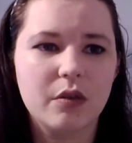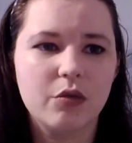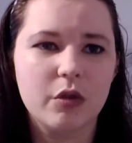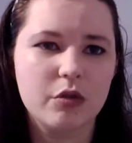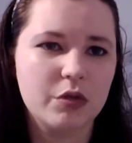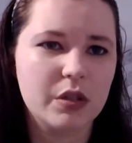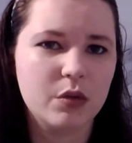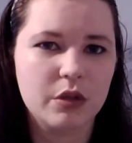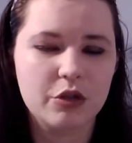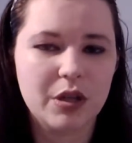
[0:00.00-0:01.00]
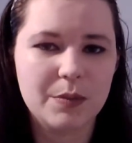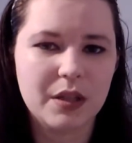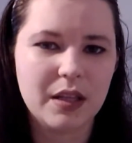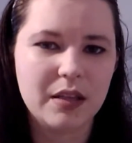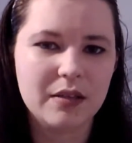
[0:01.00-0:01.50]
grocery store trips
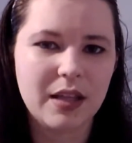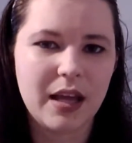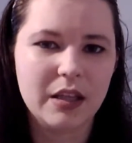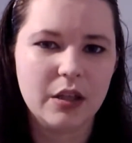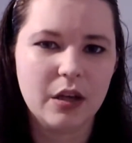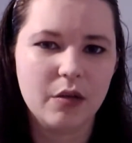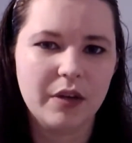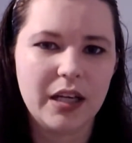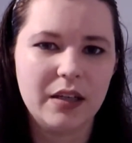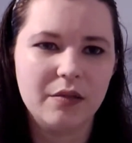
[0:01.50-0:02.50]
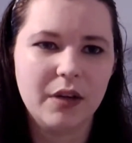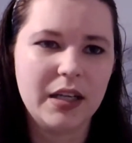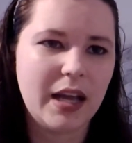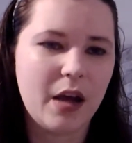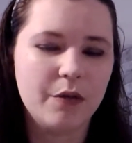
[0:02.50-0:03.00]
and things that, you know,
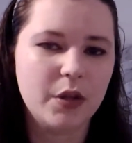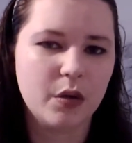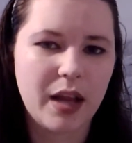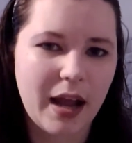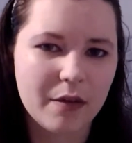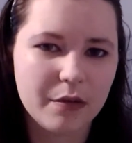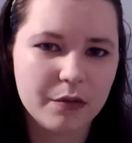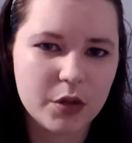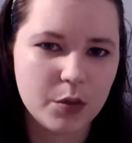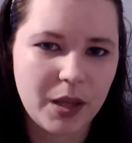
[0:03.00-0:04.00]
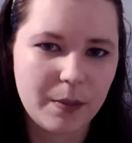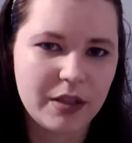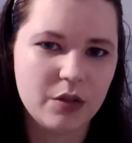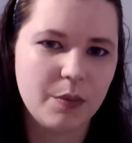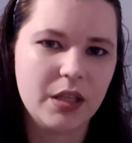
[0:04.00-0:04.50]
right now, if you don't have two
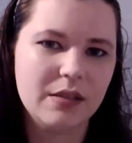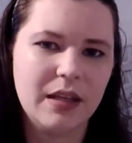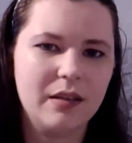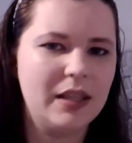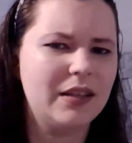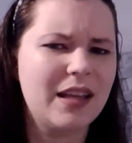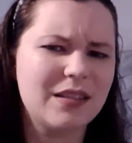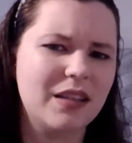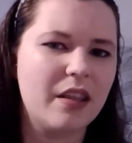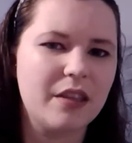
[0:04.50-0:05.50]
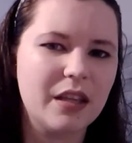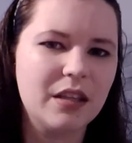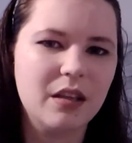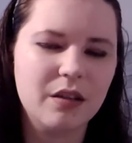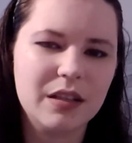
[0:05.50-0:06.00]
babies, you might say, like, that's
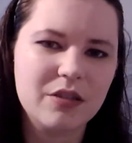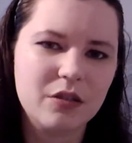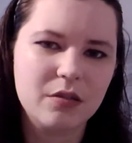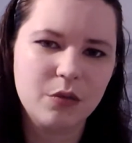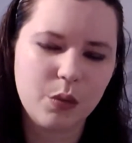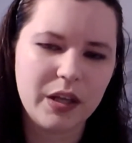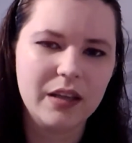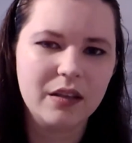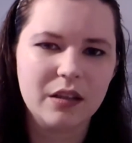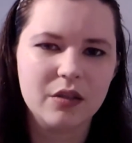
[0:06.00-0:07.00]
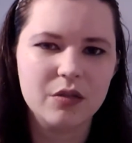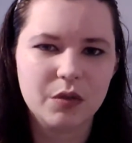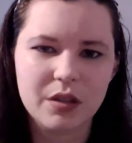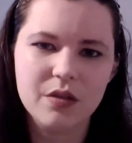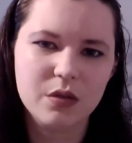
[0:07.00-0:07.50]
nothing, you know, that's quick, you know, just
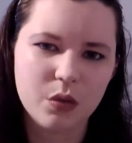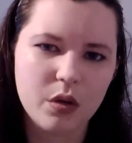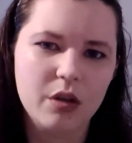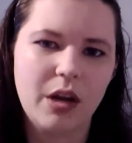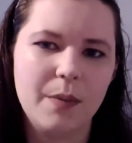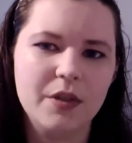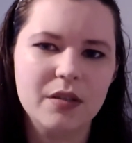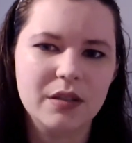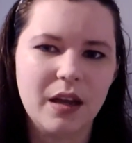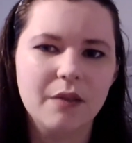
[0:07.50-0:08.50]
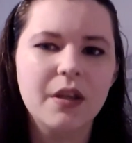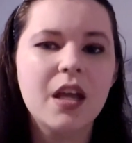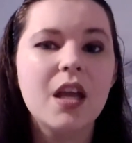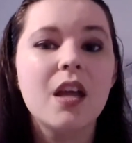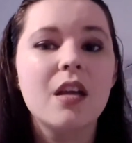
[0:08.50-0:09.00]
run to the store, grab your stuff.
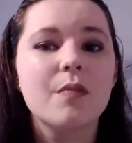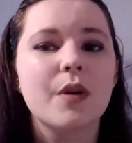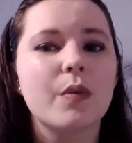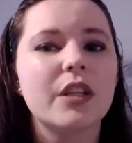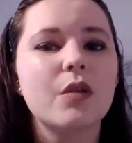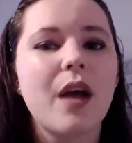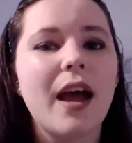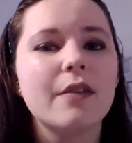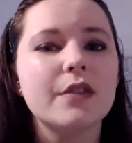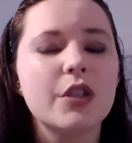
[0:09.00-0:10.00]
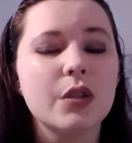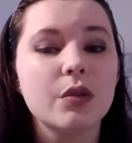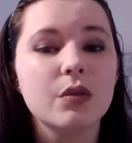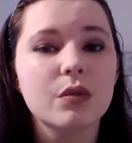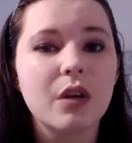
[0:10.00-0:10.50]
But when you have
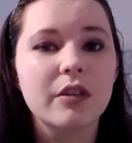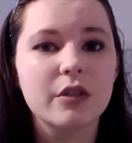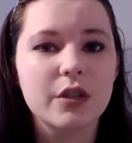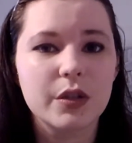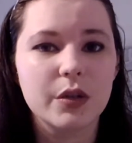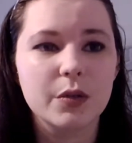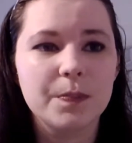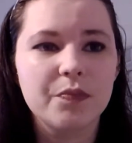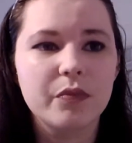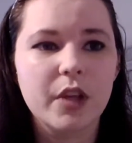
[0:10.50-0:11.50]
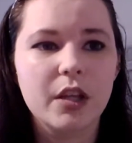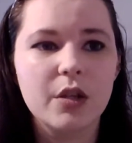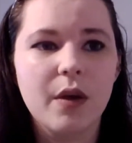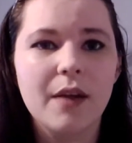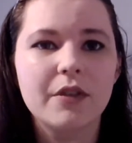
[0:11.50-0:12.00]
two under two,
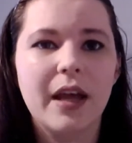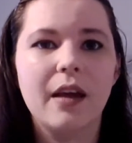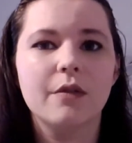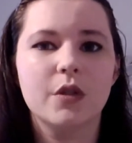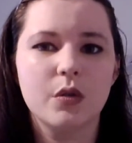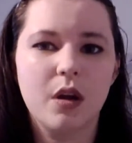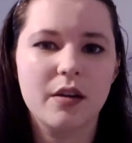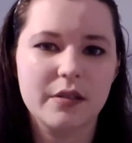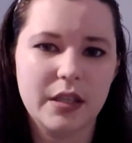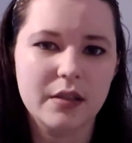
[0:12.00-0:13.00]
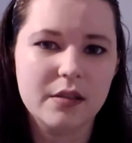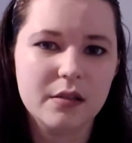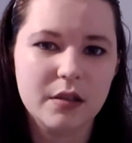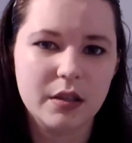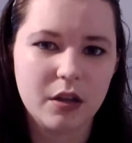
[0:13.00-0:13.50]
you have to have 2 car seats
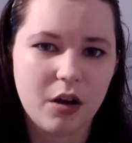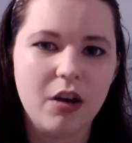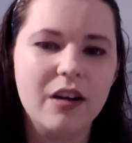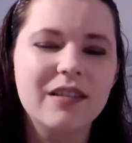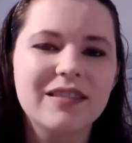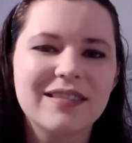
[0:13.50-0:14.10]
in the car.